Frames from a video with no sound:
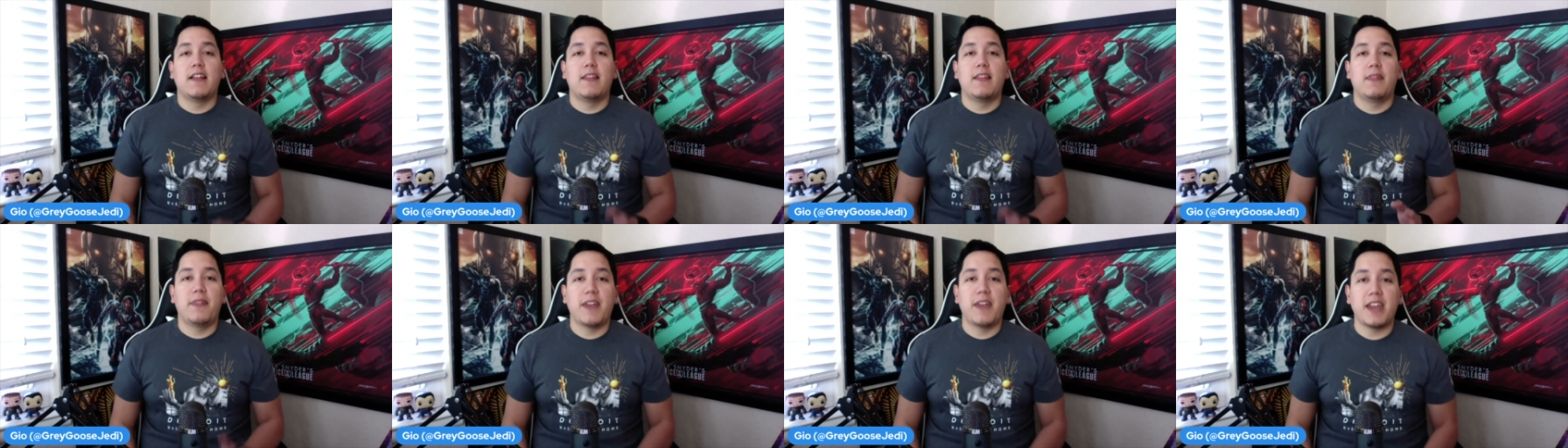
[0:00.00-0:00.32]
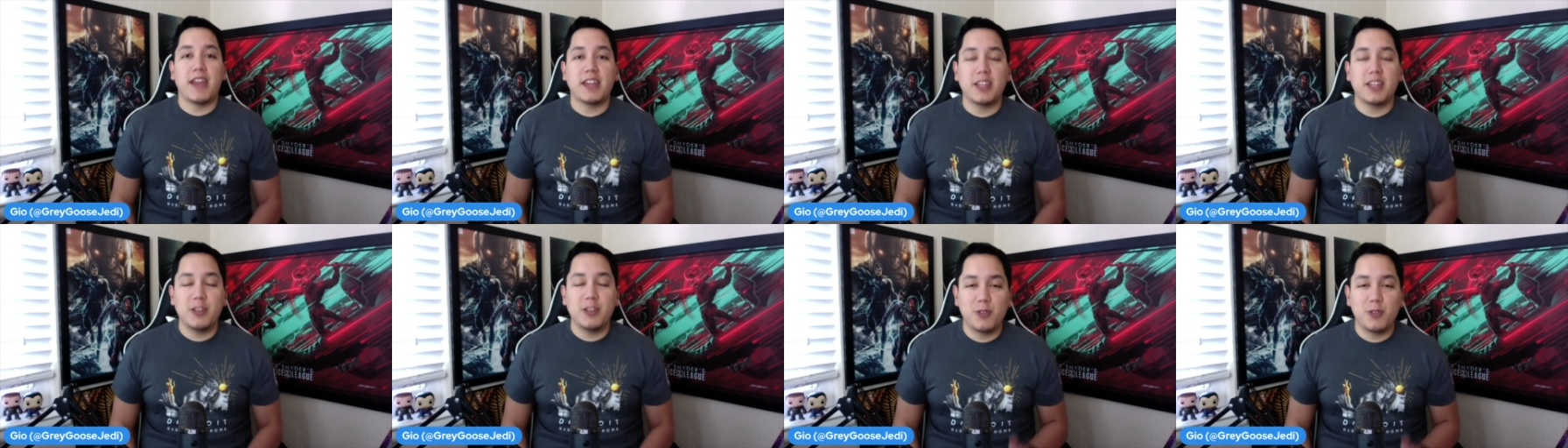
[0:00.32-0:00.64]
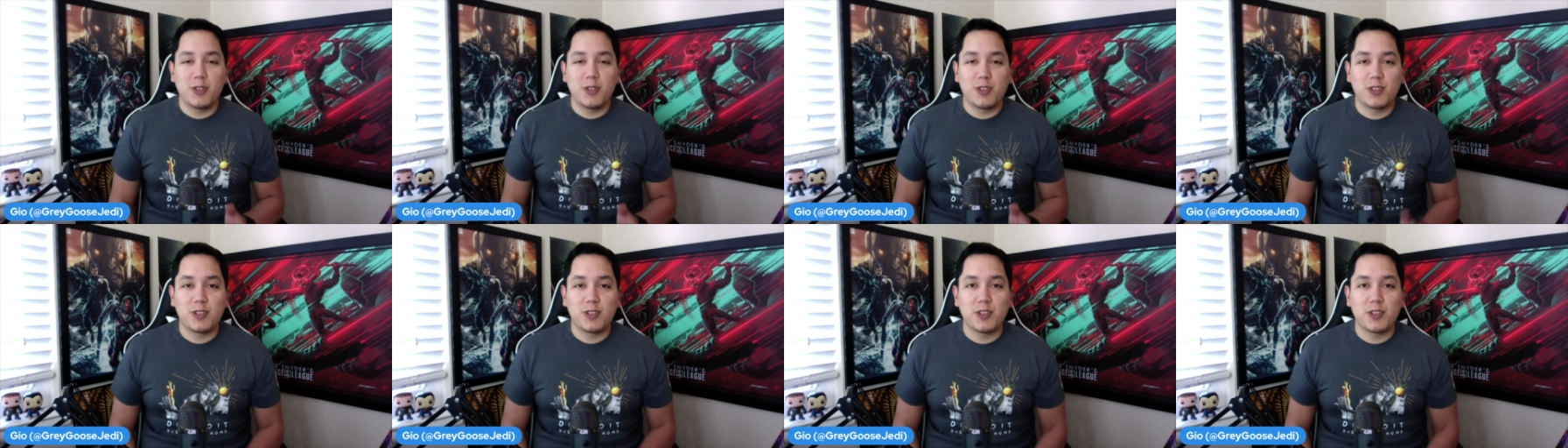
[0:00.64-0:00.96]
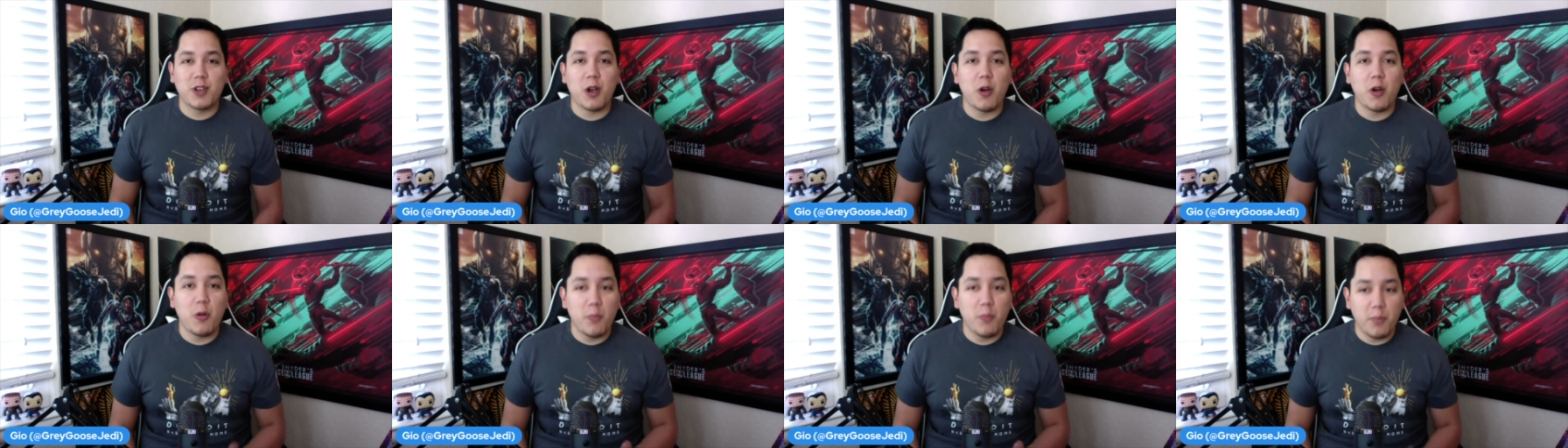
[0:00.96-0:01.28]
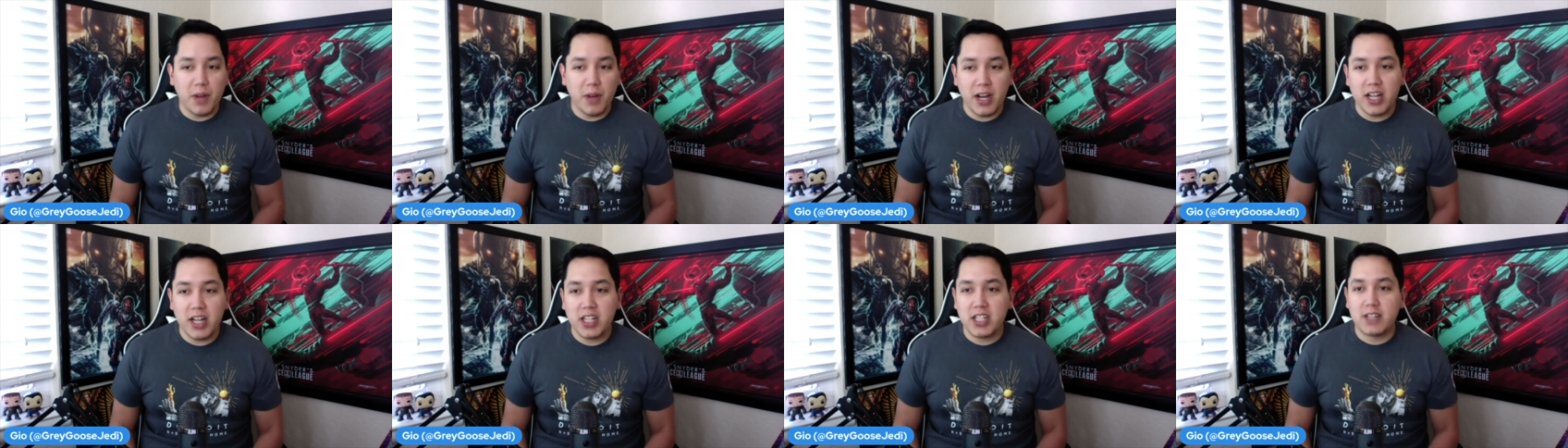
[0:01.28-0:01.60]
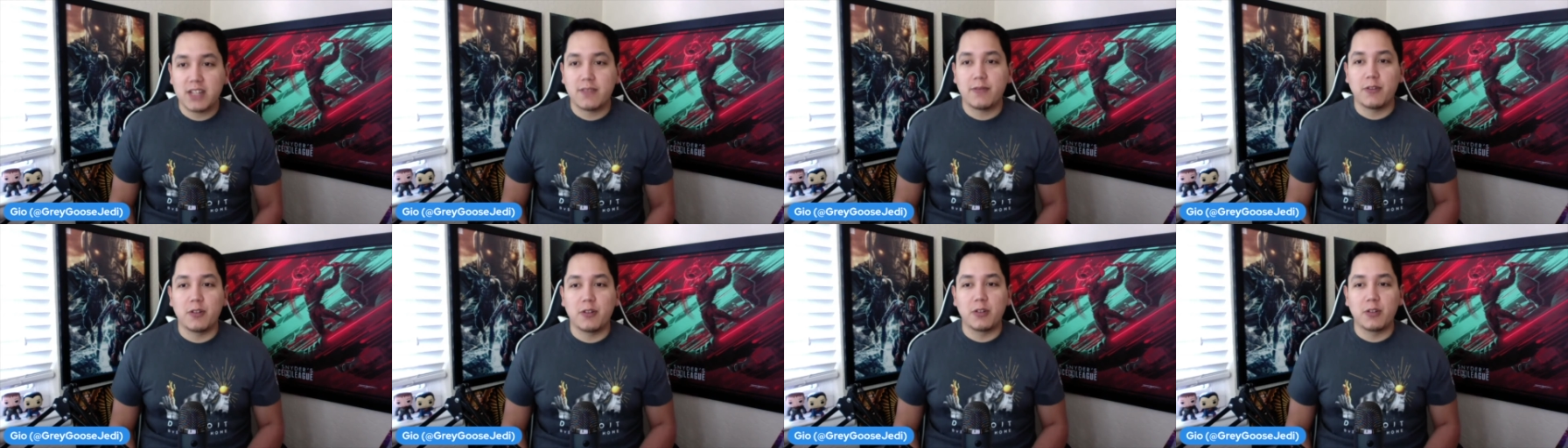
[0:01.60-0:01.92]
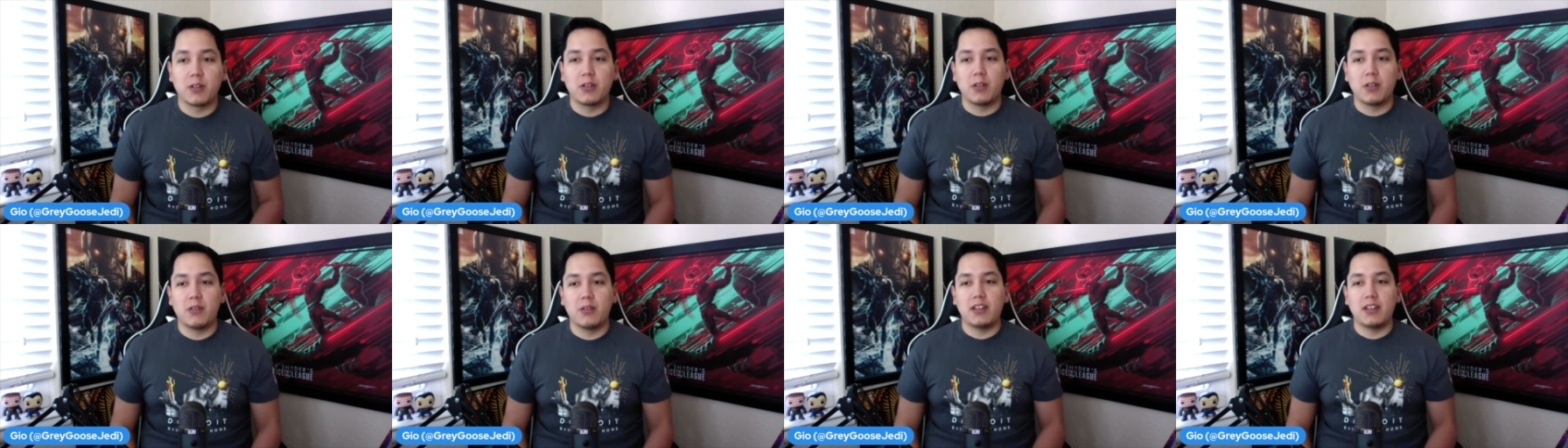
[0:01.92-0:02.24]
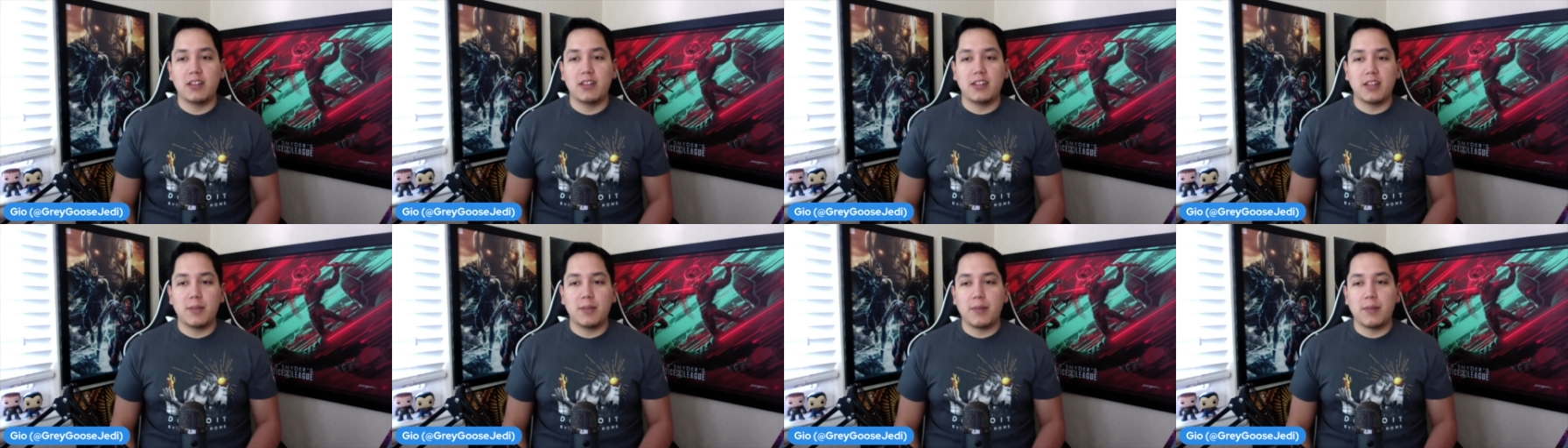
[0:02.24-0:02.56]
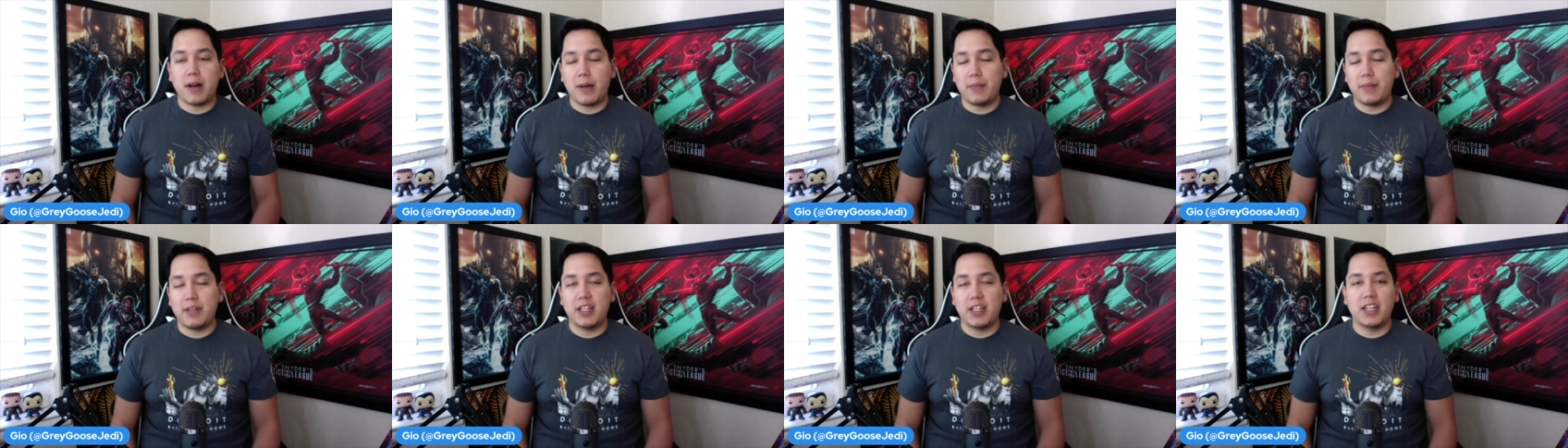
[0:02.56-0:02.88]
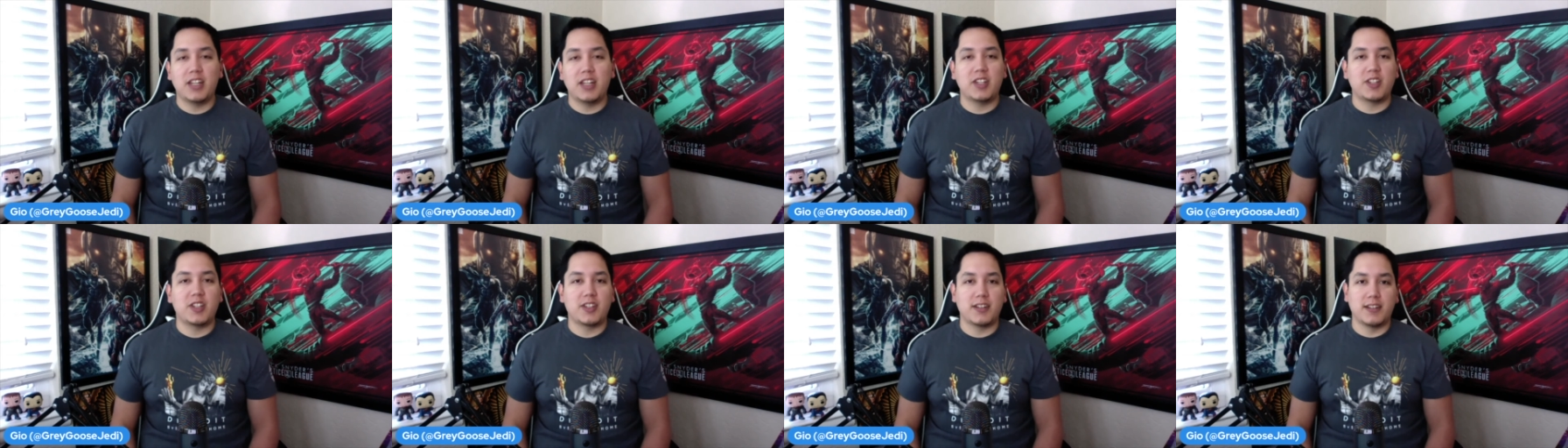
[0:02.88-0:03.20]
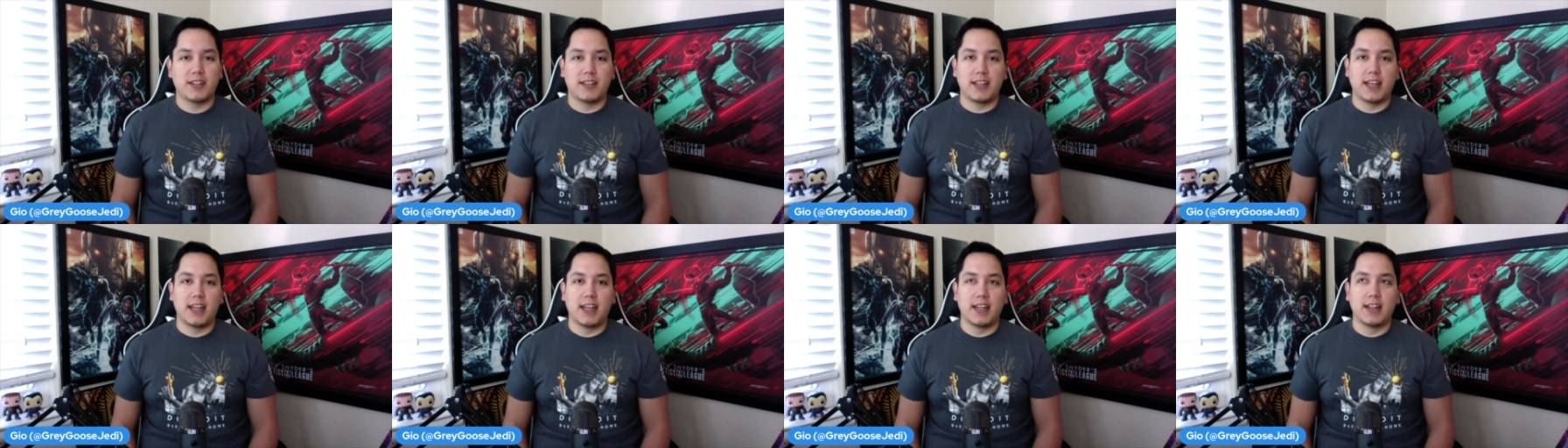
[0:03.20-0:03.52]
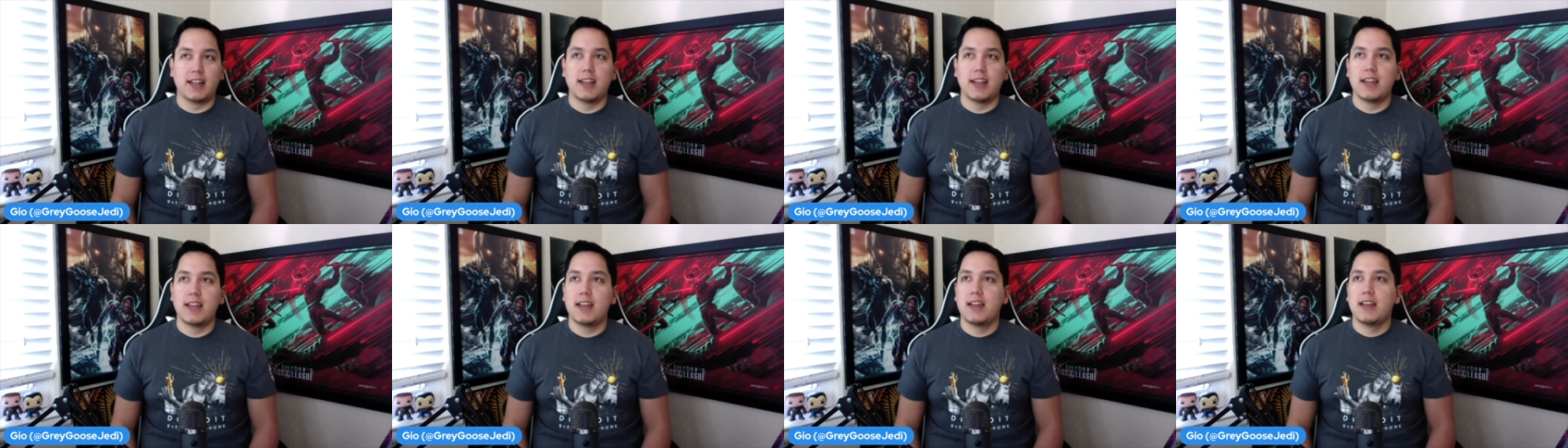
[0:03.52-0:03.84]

thank you so much for including the Abomination again.